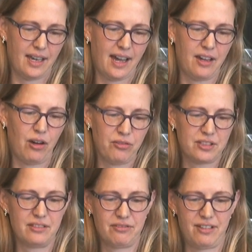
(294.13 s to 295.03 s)
I
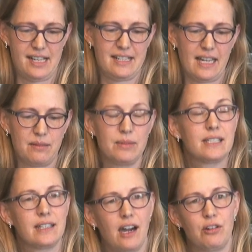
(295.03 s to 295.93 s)
often felt like
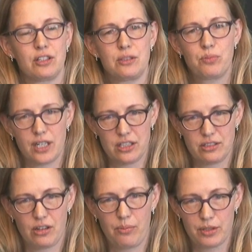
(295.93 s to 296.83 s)
missing out on a precious
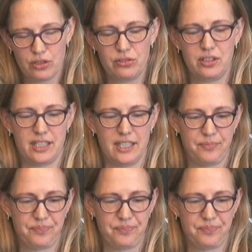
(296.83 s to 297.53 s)
opportunity.